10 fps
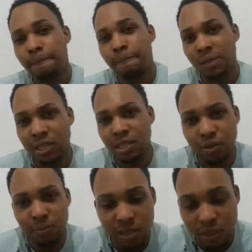You see
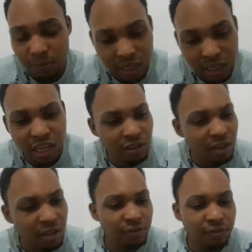me say Massacre
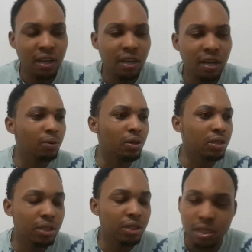Grandfather
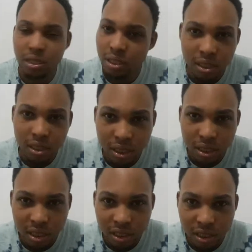was
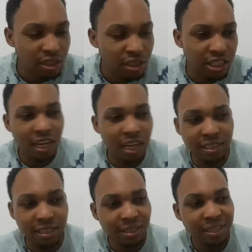just a song.
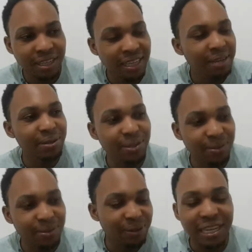I don't
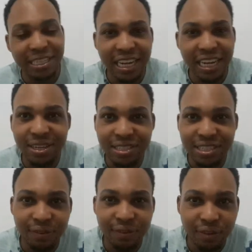know, that song they just
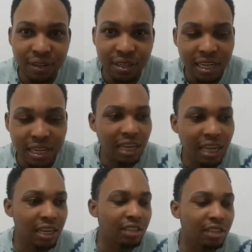different, that song
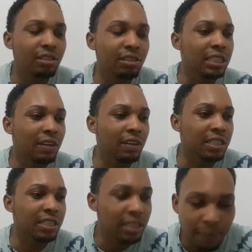they creative, that
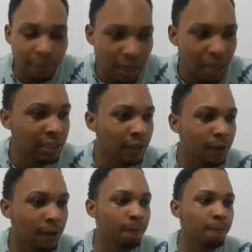song they bad.
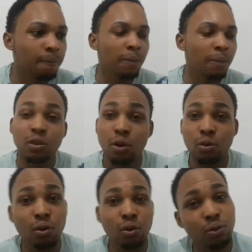No
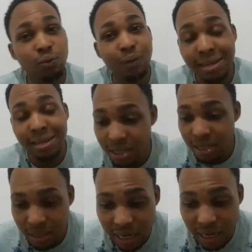doubt, one of the
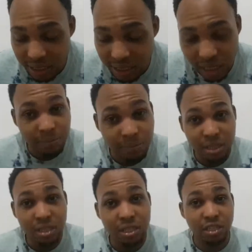body song them
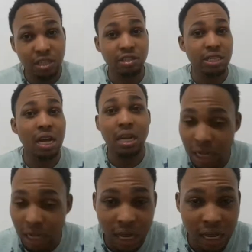since the year start.
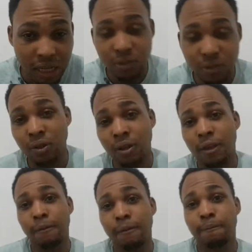Also,
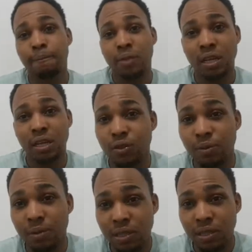you see
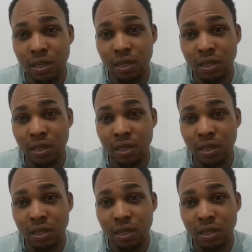me say